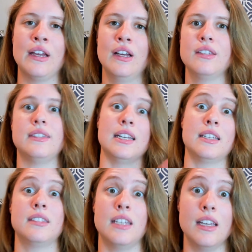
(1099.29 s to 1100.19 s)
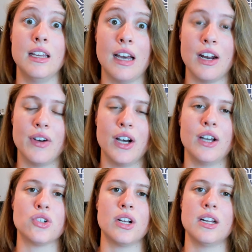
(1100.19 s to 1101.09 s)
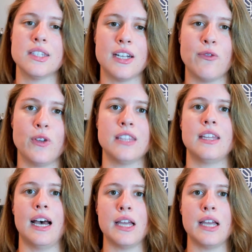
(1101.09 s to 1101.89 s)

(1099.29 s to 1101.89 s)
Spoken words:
16 out of 100 and stuff like that.